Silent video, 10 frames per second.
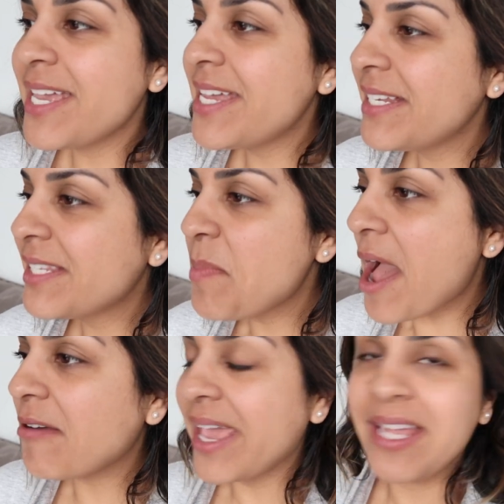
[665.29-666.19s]
It is
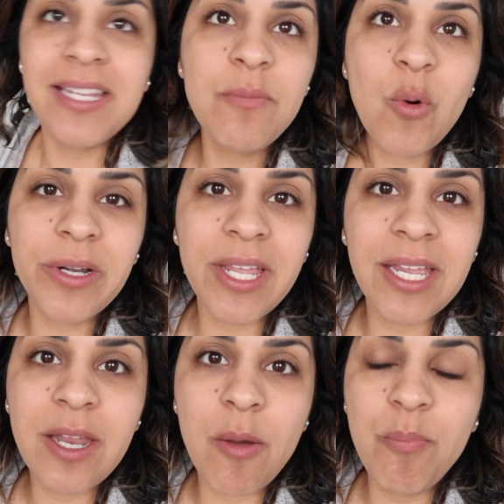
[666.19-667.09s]
about 8 in the
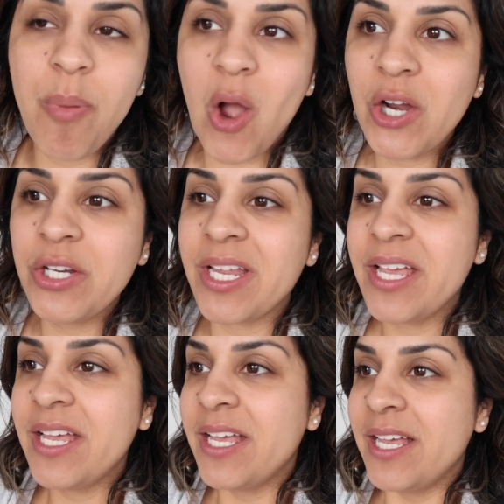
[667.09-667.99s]
morning. BART
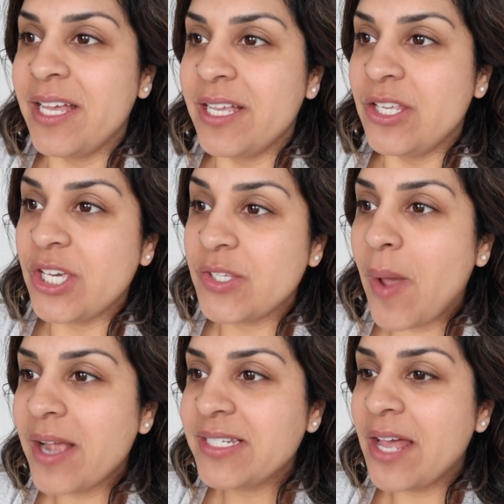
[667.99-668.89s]
just
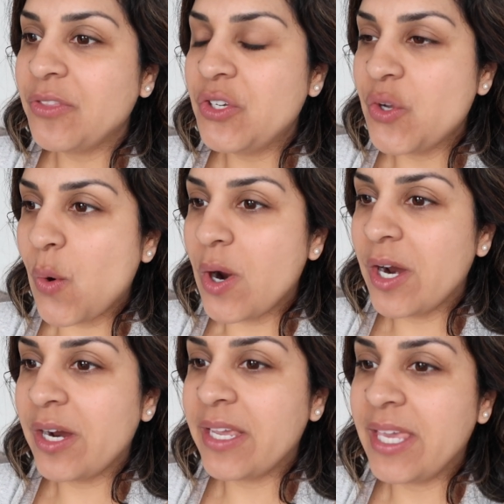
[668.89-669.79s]
walked out the
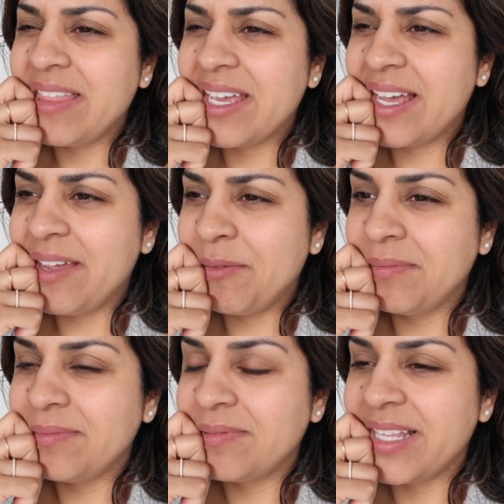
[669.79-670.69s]
door. I think
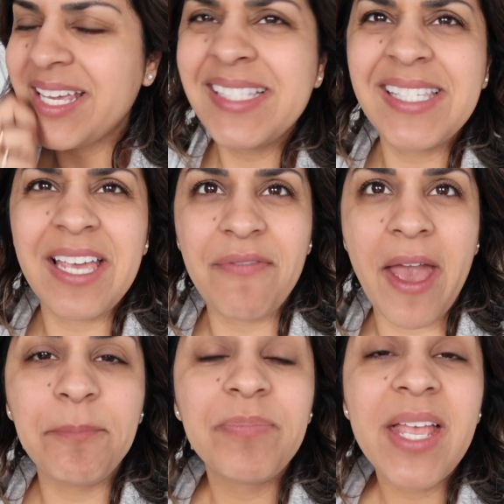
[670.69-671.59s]
it's
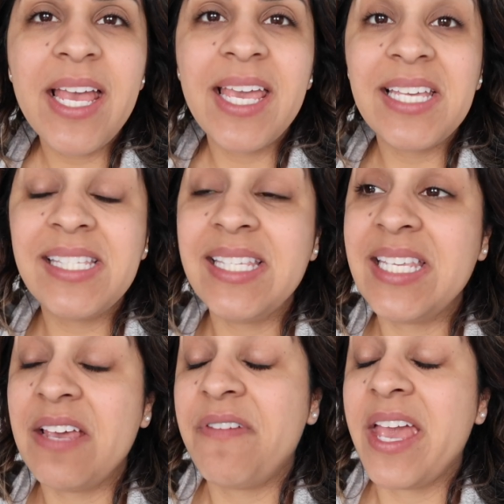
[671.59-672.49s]
CFA. He has a
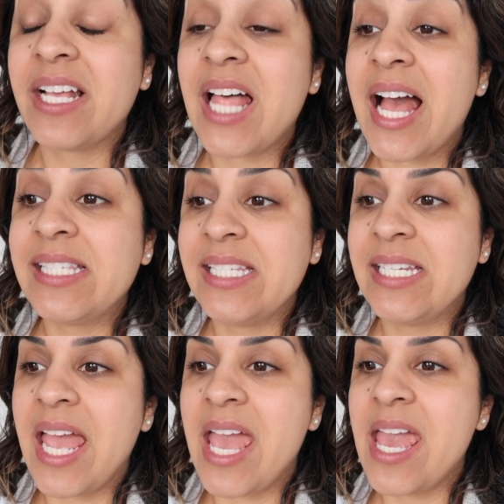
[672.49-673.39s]
CFA class
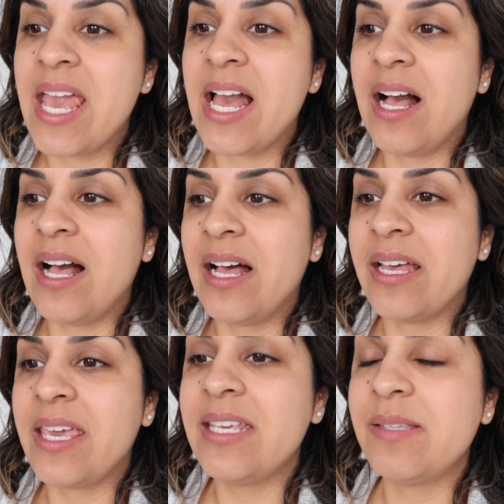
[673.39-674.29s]
today.
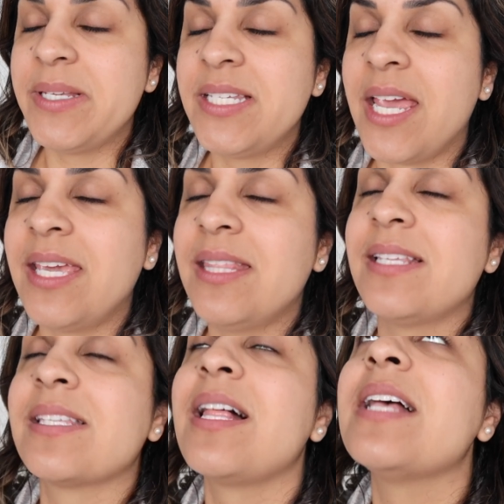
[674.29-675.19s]
He's been taking
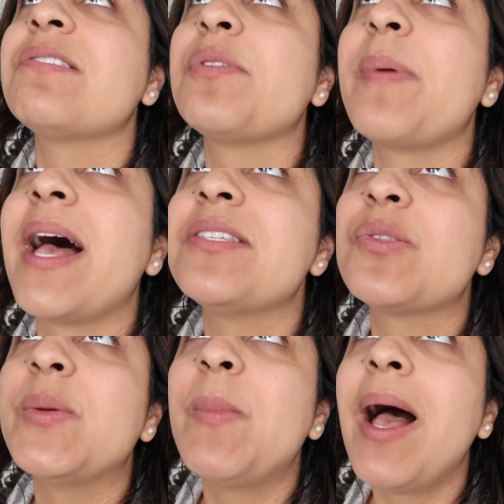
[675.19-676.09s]
this class for the
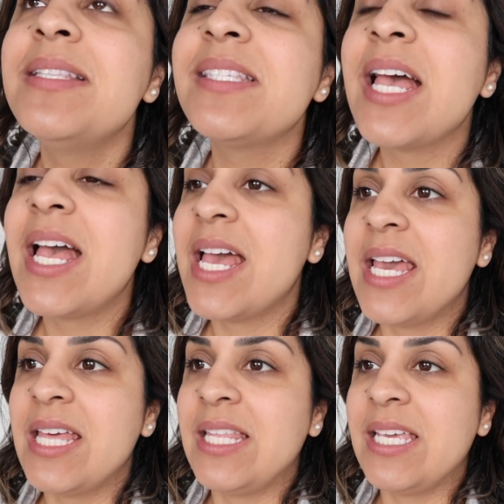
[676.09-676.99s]
past 3 months.
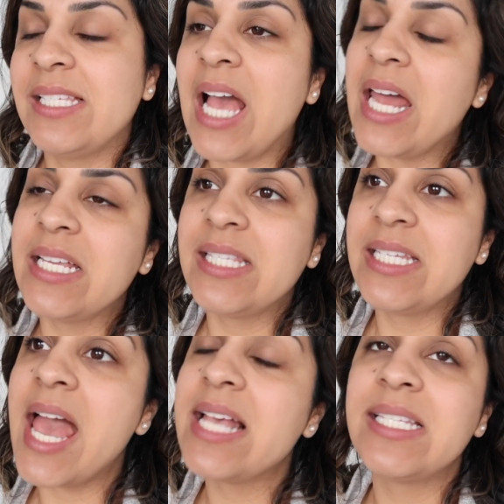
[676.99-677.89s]
And he's got his
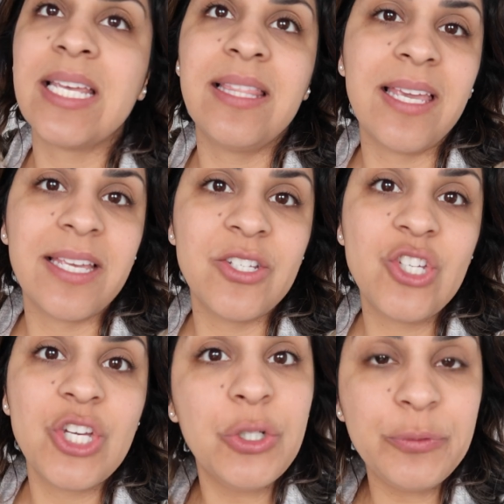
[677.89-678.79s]
test, I think, in
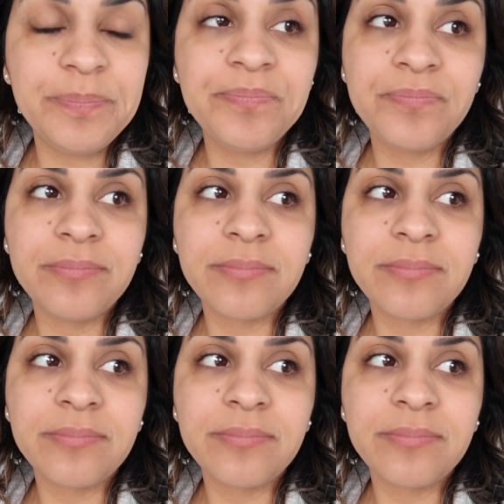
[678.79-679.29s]
June.